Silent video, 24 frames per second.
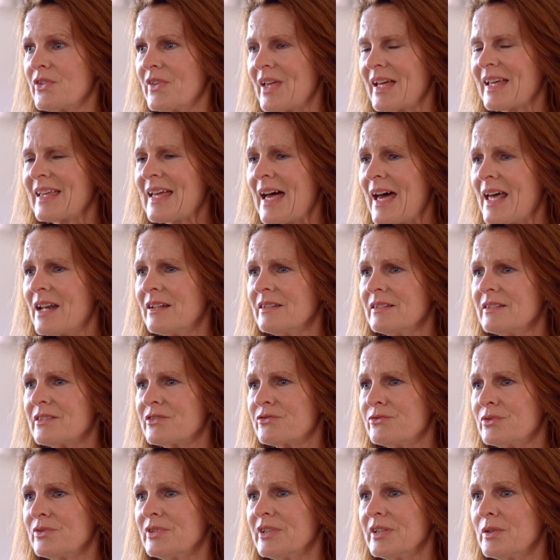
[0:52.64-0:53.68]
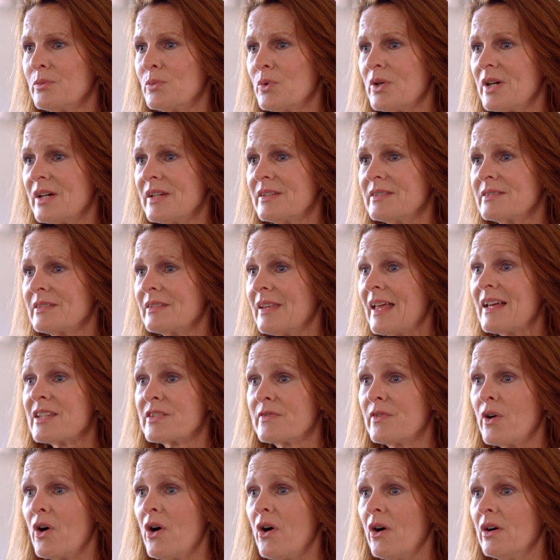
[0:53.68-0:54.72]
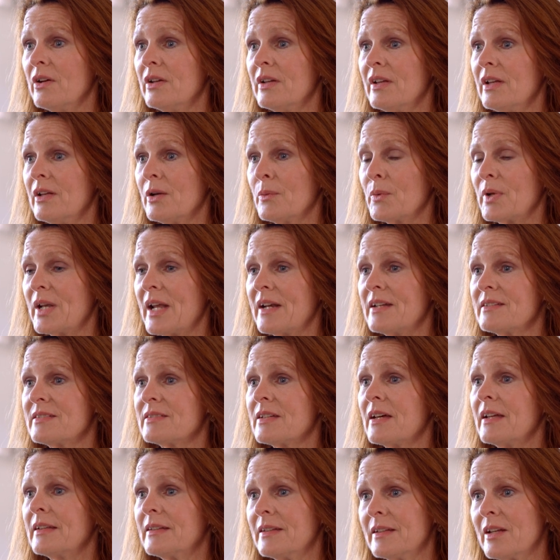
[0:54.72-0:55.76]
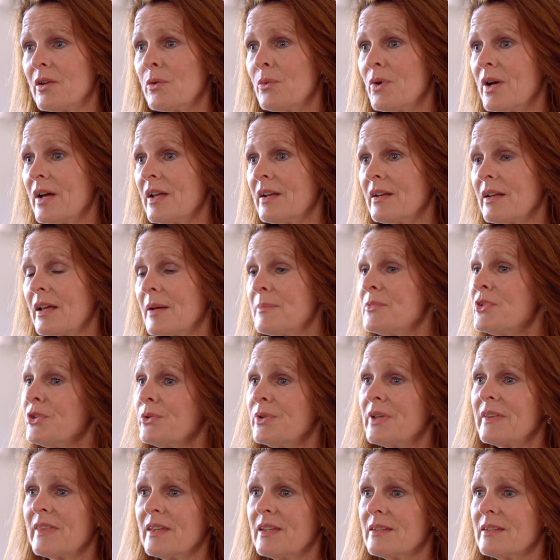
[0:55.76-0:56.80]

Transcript: So that catalyst really was last fall when I decided, you know what, I'm doing